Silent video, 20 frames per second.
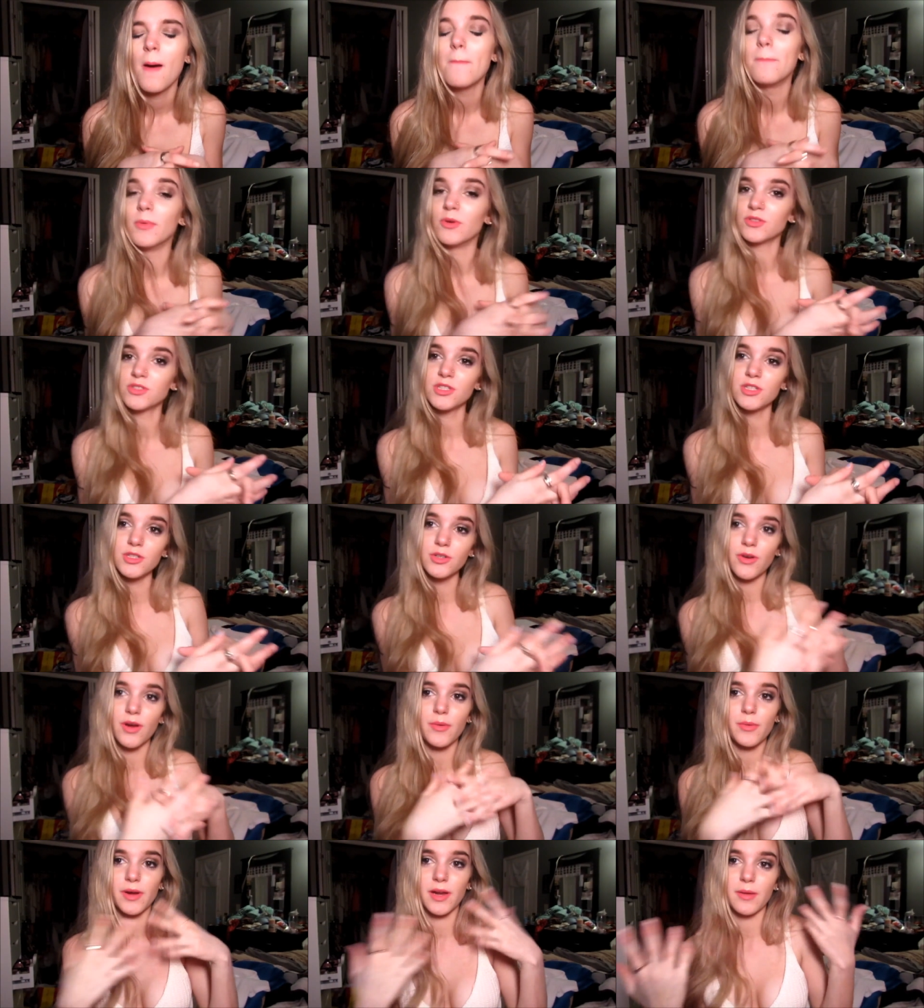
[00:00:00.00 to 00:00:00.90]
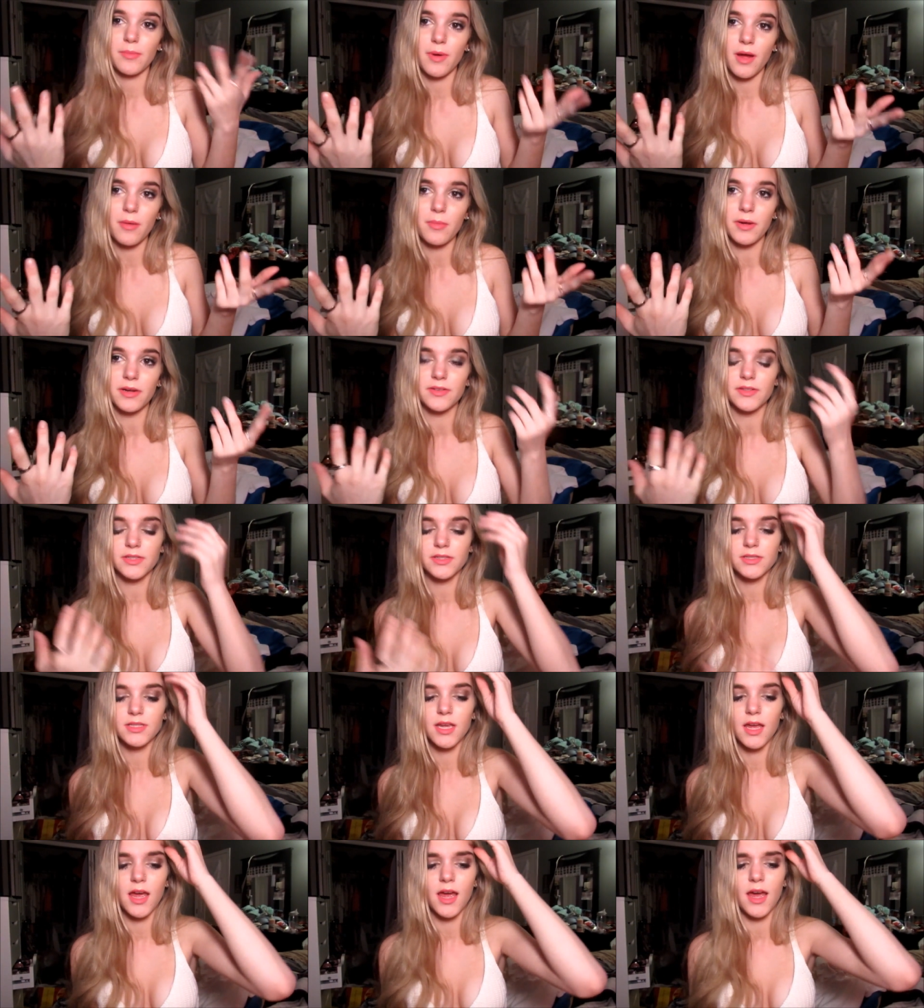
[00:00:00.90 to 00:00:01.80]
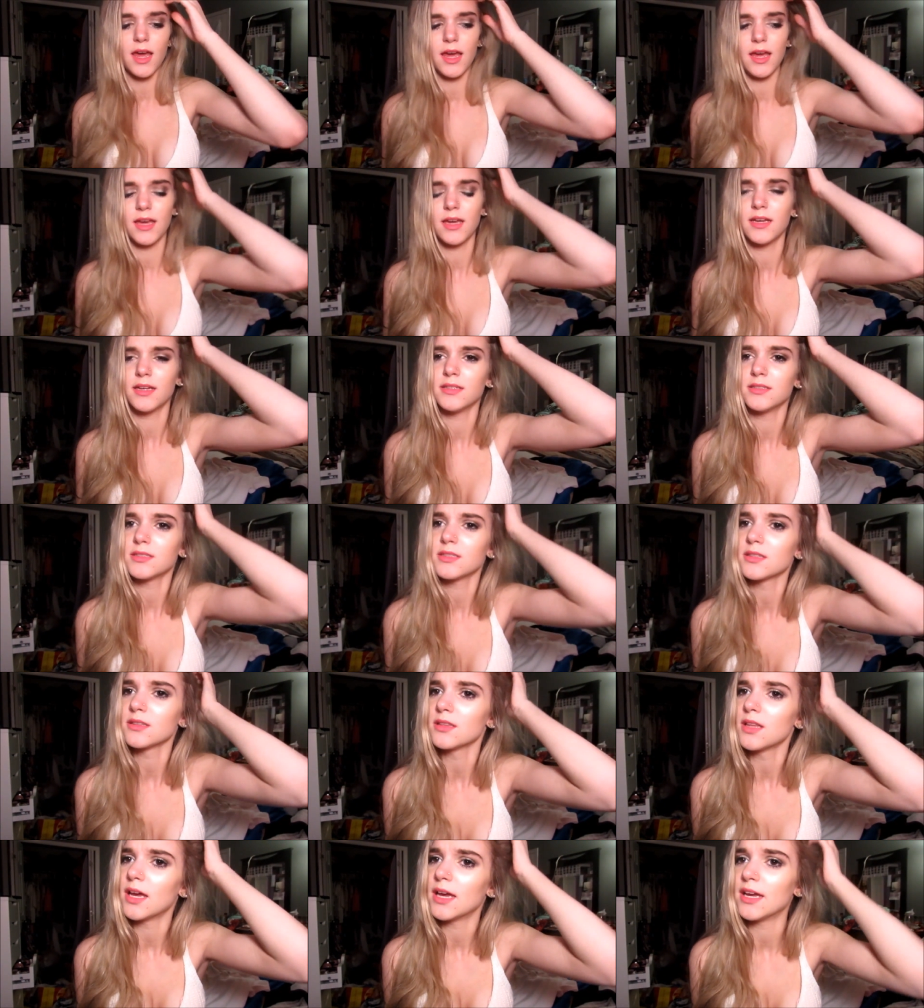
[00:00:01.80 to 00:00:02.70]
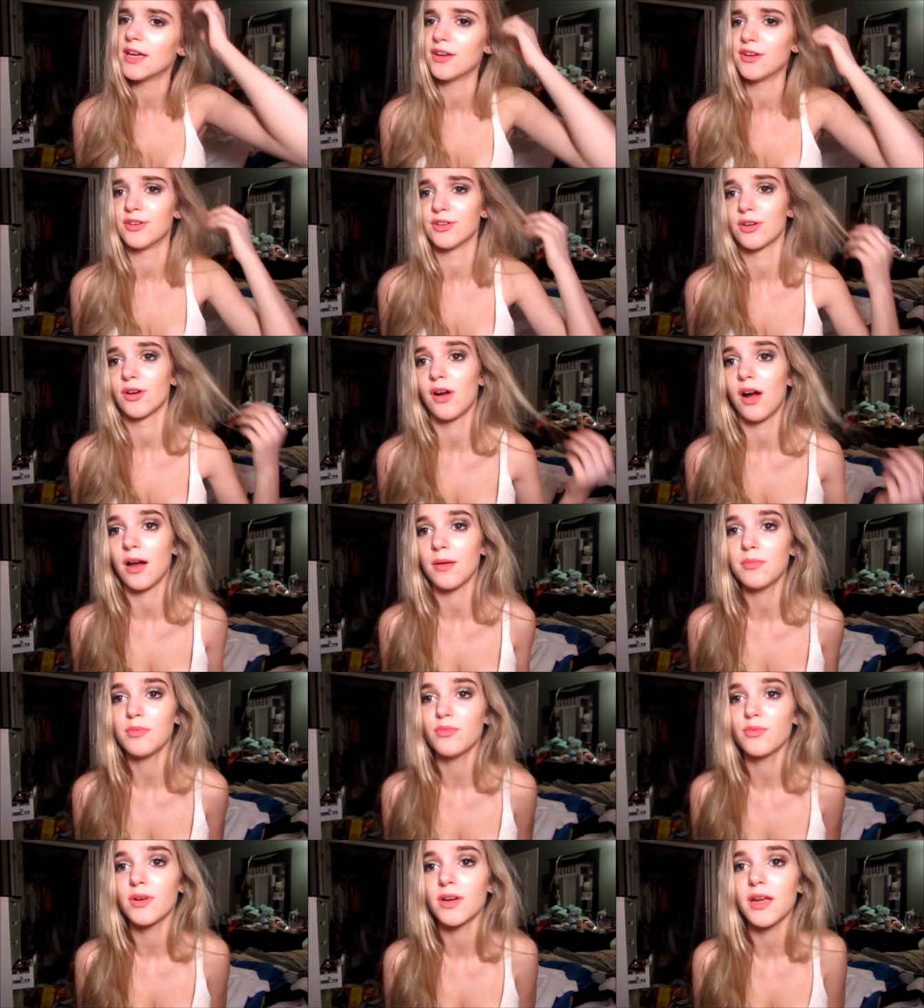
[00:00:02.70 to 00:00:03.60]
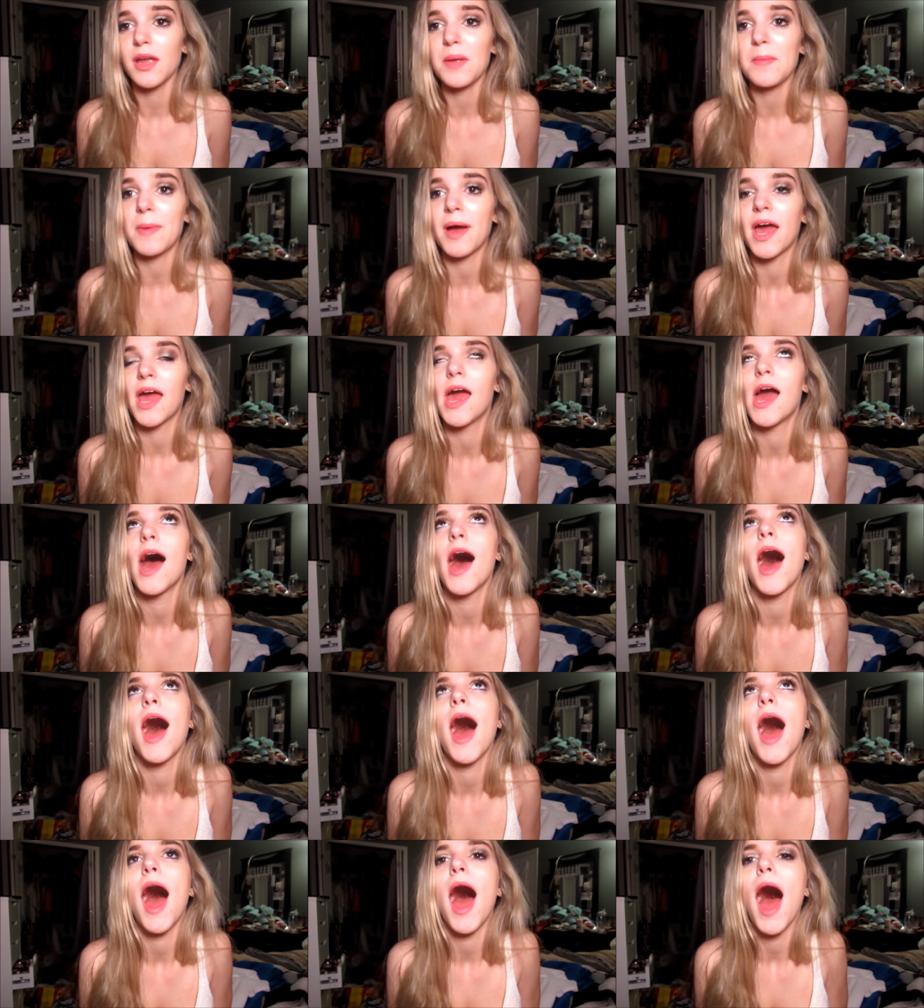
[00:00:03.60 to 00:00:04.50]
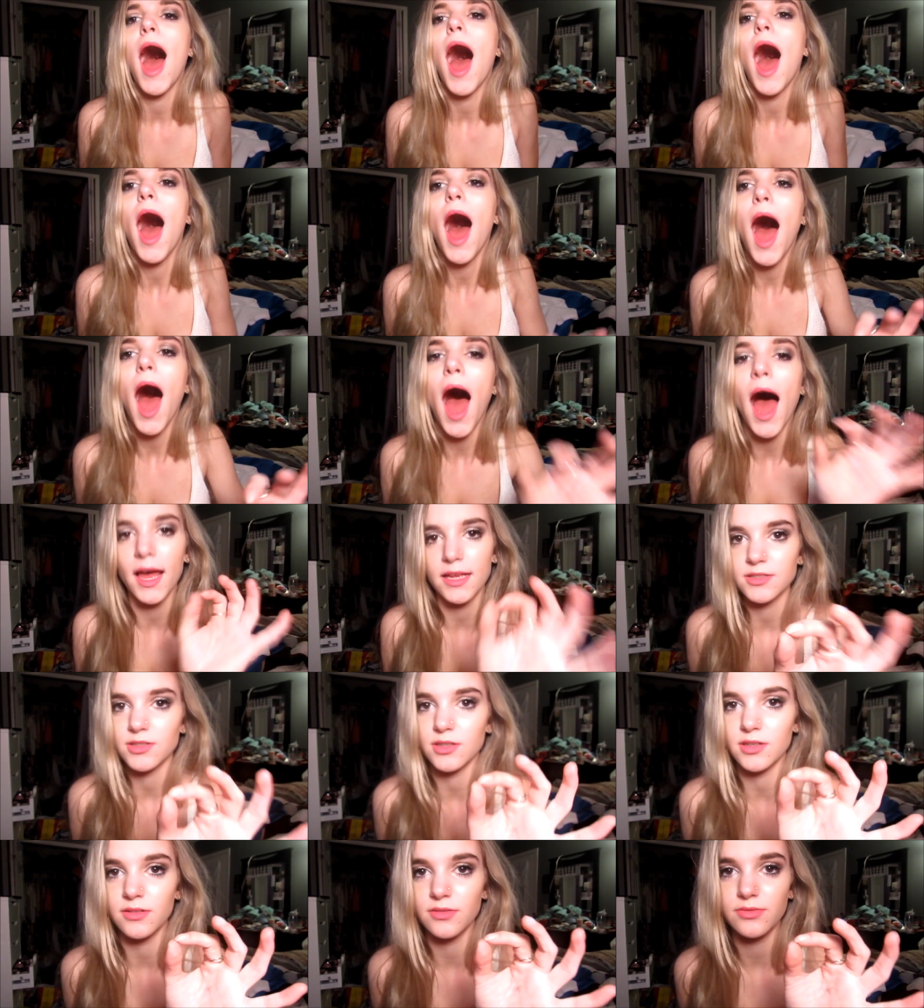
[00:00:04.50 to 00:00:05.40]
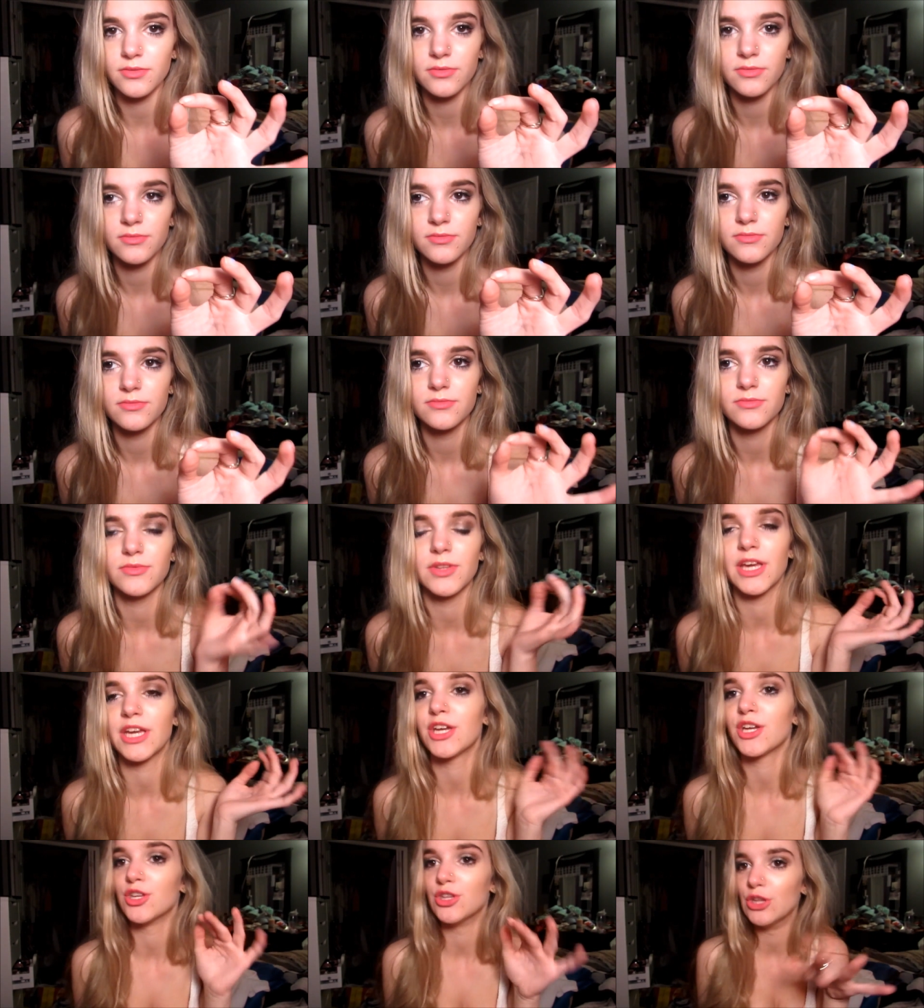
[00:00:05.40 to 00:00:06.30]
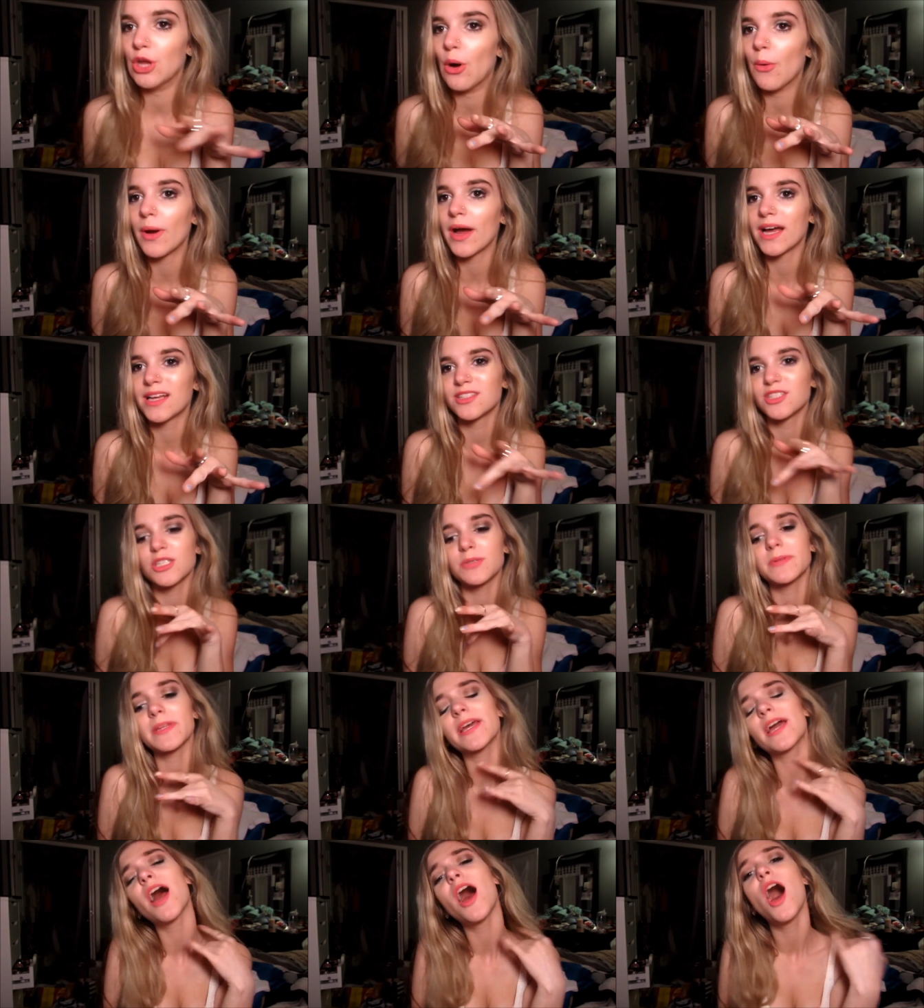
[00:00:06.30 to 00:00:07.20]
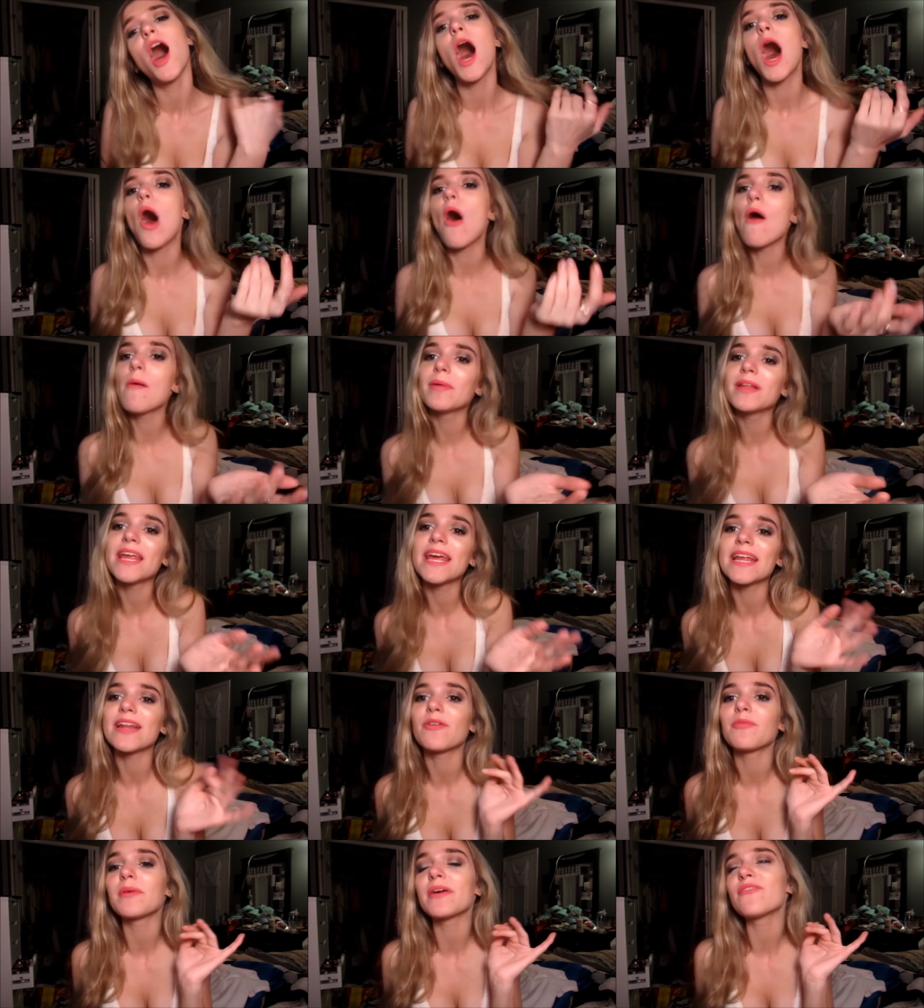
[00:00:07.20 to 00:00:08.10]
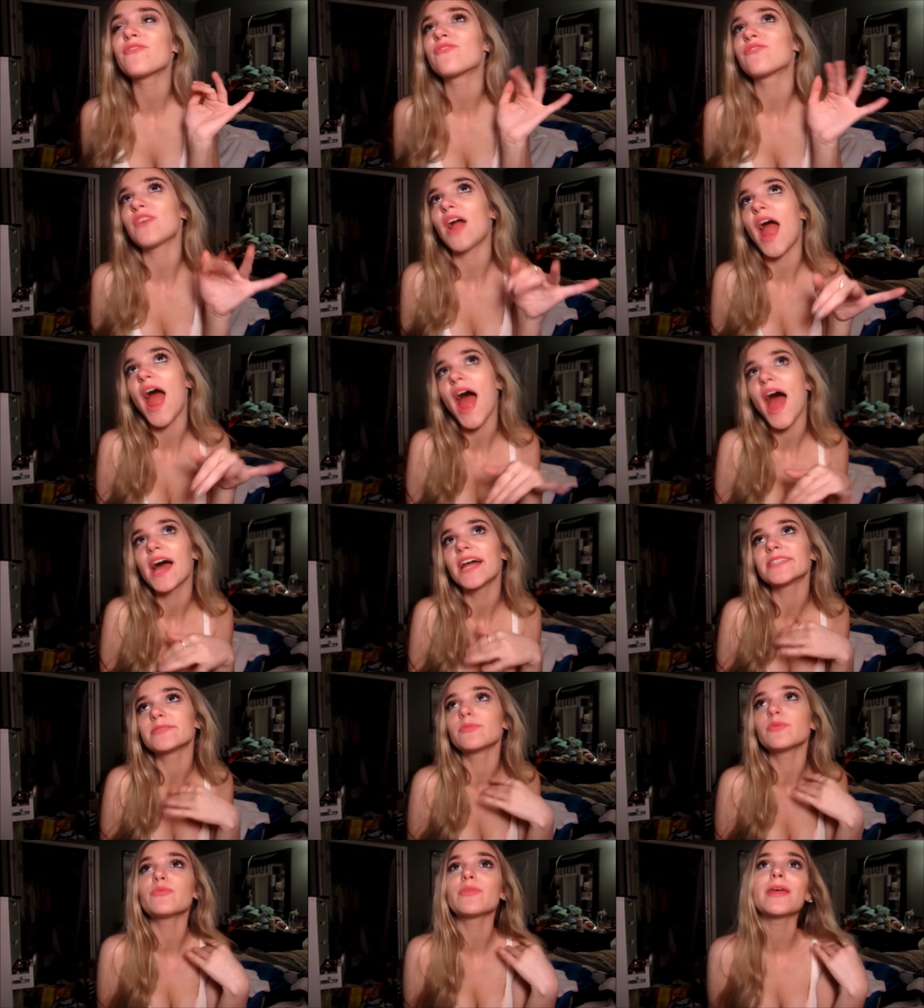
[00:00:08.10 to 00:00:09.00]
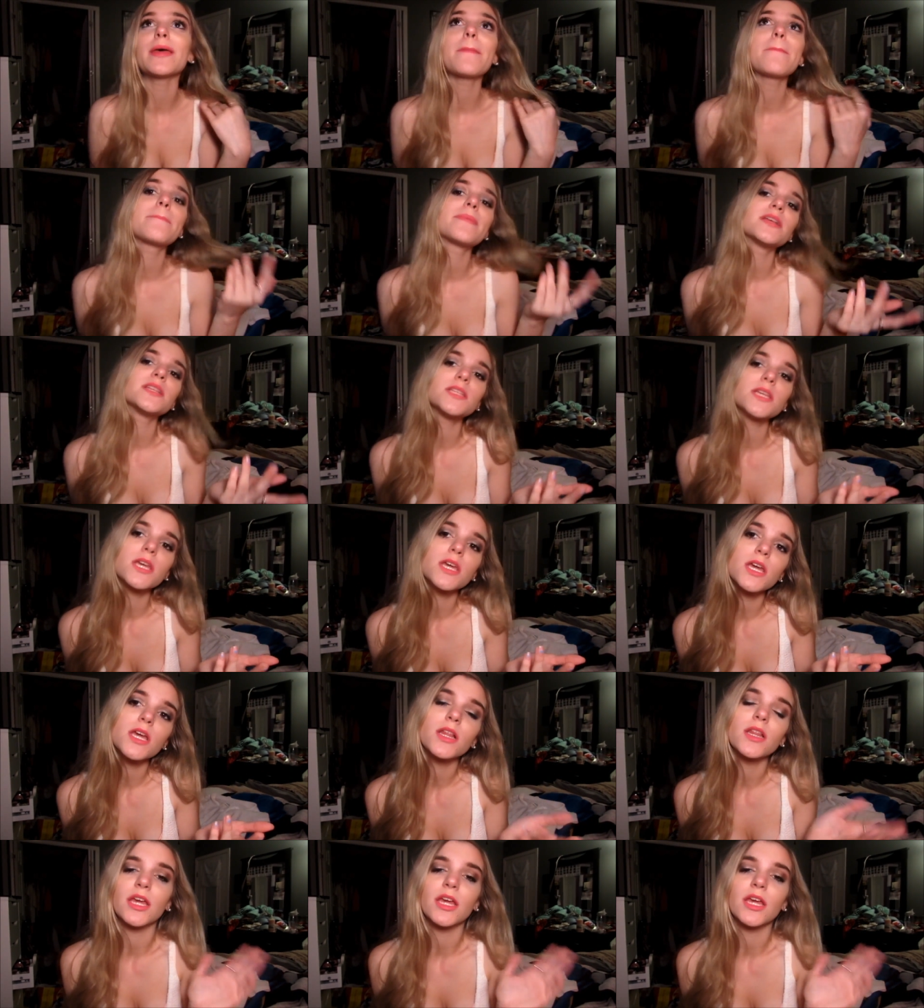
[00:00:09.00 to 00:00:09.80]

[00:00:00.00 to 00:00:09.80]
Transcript: Most of you know I work at Bob Evans. And, like, girl, I've been working my ass off. Like, no, I haven't just been like, oh, I've been hanging out with my friends, I've been really busy.